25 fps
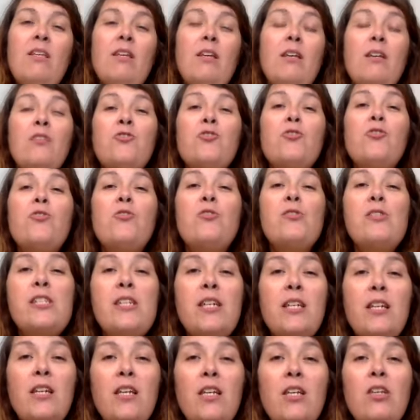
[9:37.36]

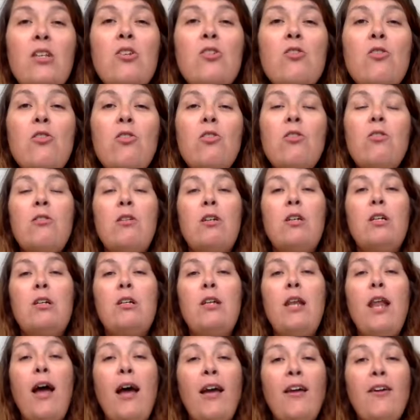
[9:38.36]
Introducing in your
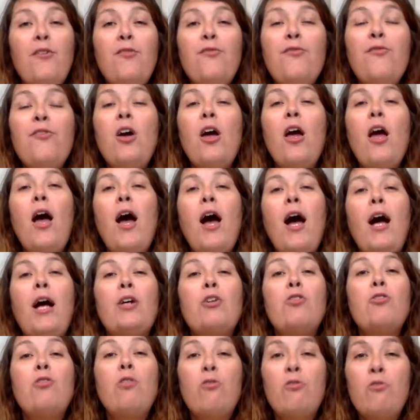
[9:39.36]
life a
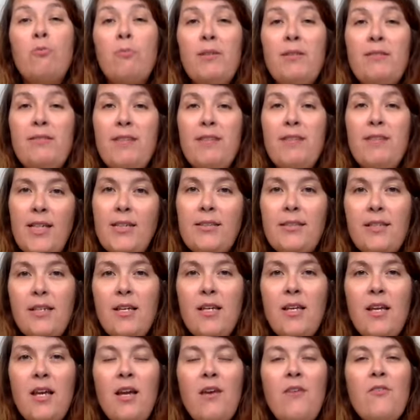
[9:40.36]
growth
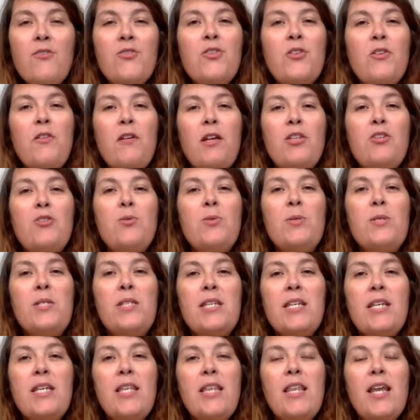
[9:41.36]
mentality so that you
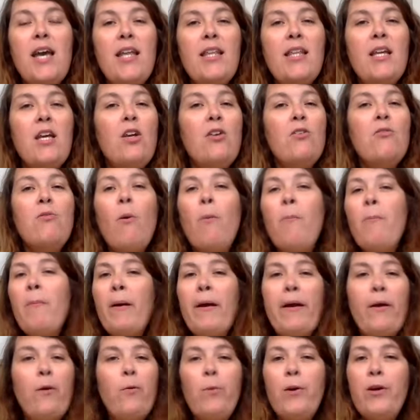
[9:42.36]
see that no
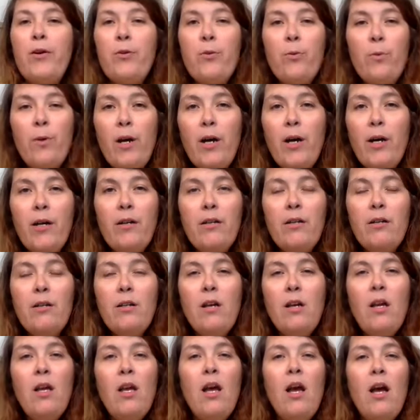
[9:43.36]
matter where you are,
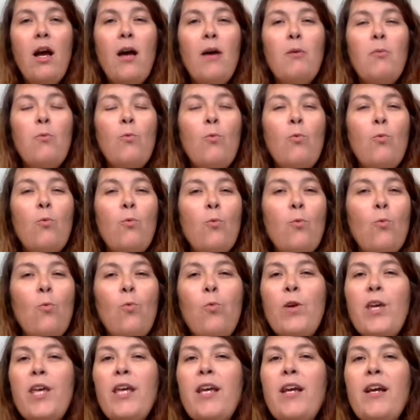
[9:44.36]

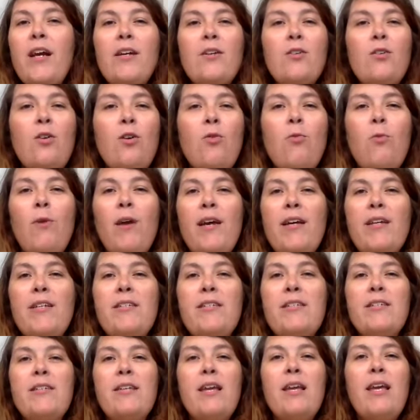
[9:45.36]
we can
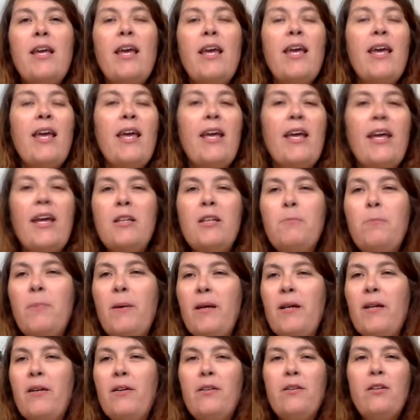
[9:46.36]
always get
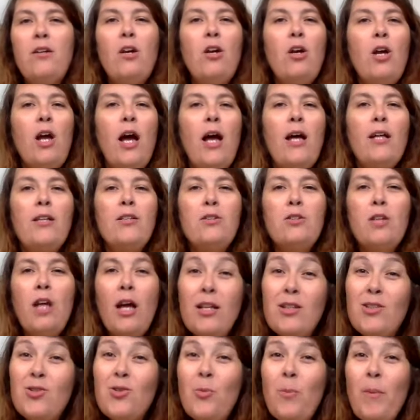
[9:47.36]
better
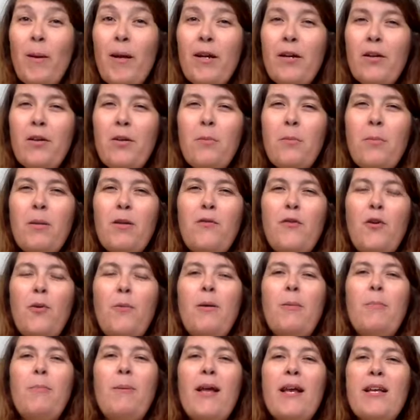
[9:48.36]
and do better, but
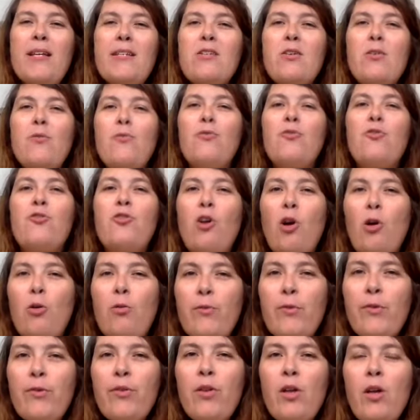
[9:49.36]
from a place of growth,